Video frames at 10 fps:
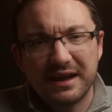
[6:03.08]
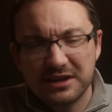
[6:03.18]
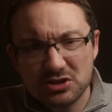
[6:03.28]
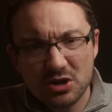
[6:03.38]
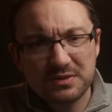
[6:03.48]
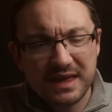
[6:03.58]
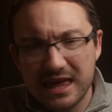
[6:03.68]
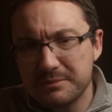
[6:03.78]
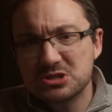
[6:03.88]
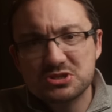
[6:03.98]
and I know the
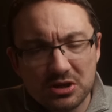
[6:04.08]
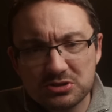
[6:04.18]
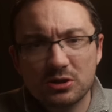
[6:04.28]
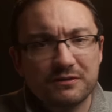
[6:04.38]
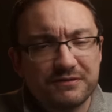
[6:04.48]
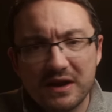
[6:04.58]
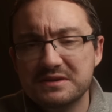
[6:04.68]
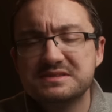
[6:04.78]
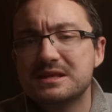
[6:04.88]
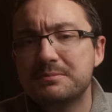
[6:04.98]
image is going to look
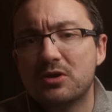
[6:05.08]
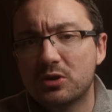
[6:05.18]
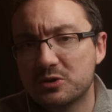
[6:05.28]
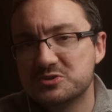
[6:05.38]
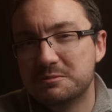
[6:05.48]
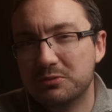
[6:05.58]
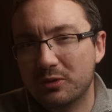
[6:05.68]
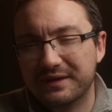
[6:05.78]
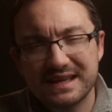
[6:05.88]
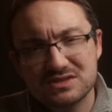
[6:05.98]
very similar across the
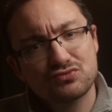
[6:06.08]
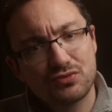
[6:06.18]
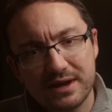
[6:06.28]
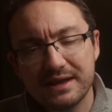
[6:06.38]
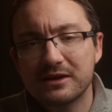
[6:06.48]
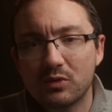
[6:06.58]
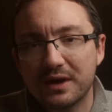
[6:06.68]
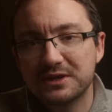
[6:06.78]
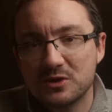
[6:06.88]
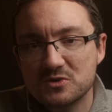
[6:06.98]
board, and that's really
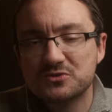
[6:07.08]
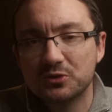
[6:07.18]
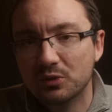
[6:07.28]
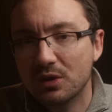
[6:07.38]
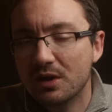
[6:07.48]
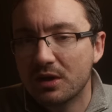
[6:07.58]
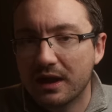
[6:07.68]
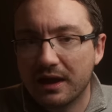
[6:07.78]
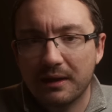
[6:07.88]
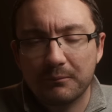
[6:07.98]
quite useful
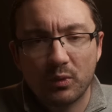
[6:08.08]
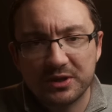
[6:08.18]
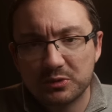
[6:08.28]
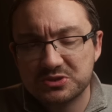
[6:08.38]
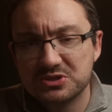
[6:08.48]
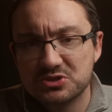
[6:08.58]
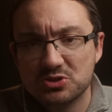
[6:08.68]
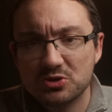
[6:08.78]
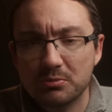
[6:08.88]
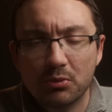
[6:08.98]
um, when you're wanting to
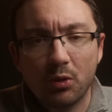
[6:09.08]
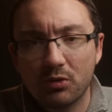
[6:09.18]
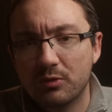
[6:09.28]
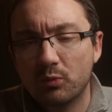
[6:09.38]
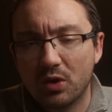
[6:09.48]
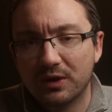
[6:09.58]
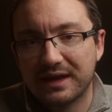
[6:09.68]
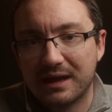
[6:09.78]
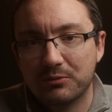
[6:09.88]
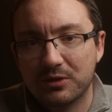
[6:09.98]
do more than one
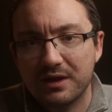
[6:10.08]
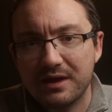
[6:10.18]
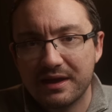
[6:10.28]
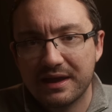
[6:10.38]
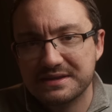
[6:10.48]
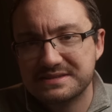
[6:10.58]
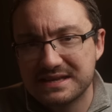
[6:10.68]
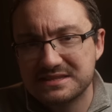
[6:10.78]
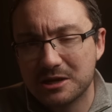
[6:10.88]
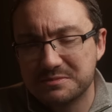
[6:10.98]
camera uh,
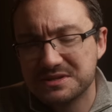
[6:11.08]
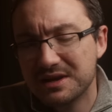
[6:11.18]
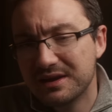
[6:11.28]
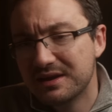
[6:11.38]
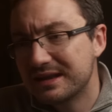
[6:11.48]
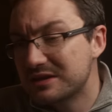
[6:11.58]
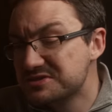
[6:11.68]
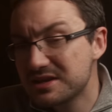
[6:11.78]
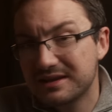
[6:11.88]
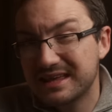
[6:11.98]
setups. Now,
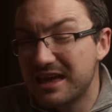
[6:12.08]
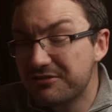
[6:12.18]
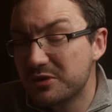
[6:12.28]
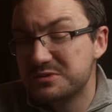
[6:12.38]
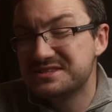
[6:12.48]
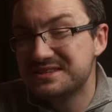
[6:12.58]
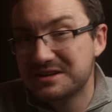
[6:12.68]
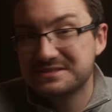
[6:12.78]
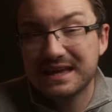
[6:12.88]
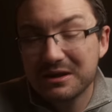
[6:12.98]
certainly, if I was
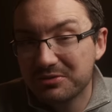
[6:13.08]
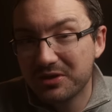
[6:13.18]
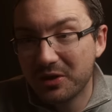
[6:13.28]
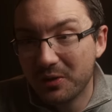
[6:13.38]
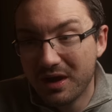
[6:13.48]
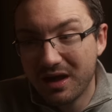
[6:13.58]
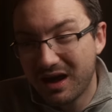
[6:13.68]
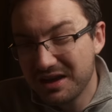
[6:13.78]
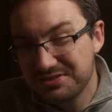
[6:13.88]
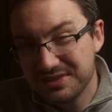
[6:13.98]
starting out though,
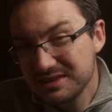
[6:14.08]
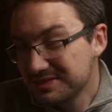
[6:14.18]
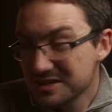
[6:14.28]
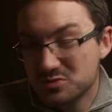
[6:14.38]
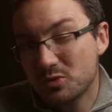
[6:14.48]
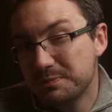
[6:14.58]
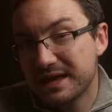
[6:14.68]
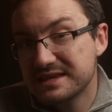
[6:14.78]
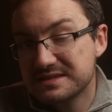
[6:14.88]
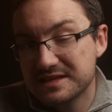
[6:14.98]
I think this would be
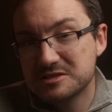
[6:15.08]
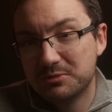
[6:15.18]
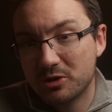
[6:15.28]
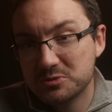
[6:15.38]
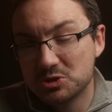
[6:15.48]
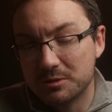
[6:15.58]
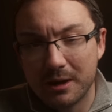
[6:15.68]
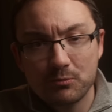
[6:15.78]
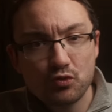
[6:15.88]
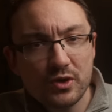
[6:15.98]
a sensible option.
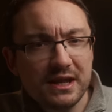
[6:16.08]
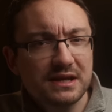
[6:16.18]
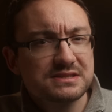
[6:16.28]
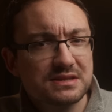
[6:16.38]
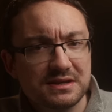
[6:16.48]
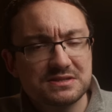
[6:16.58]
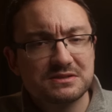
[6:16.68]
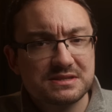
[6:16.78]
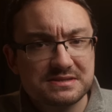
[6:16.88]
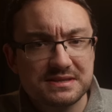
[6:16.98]
I'm really
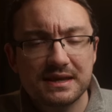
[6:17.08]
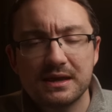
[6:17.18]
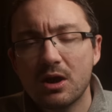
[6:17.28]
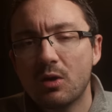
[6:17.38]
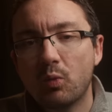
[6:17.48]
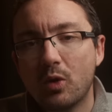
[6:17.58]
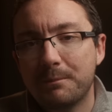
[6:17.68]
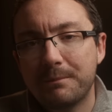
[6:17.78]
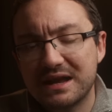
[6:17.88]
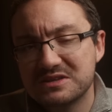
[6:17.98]
excited to see
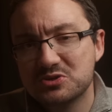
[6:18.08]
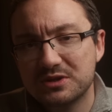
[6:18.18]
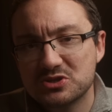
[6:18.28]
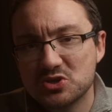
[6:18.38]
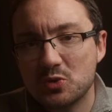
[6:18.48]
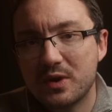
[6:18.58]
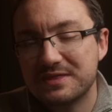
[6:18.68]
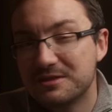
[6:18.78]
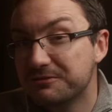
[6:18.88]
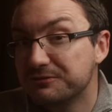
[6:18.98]
what Panasonic do
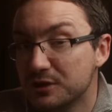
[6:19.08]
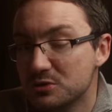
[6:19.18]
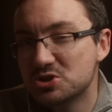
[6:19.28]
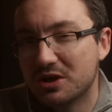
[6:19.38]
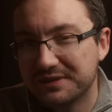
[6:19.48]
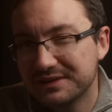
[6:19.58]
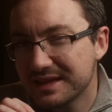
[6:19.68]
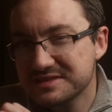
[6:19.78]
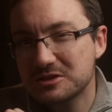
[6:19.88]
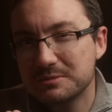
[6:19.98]
in the future. I think
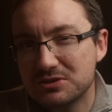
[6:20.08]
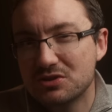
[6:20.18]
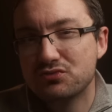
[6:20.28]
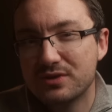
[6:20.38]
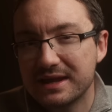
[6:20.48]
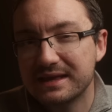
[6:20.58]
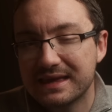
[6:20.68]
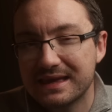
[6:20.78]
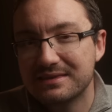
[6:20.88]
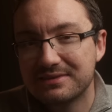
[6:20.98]
that's going to be the really
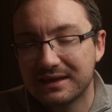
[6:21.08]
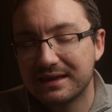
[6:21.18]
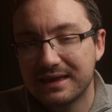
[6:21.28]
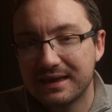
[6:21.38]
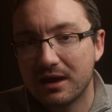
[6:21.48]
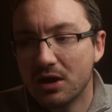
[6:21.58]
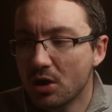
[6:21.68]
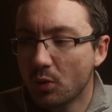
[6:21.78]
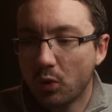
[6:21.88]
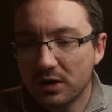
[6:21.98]
key thing here.
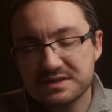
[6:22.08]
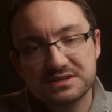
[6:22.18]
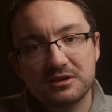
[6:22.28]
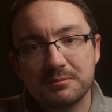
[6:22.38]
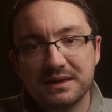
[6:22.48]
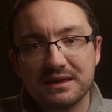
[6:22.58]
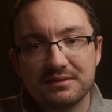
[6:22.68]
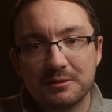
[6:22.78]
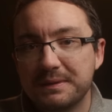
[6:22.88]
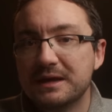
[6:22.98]
What is going to be
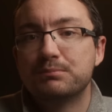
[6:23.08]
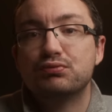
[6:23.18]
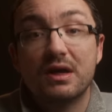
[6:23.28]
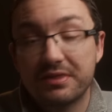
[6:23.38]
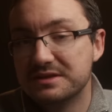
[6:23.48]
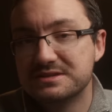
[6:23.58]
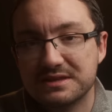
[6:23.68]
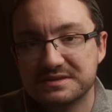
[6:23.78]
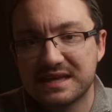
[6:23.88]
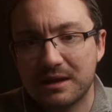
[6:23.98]
the big brother to this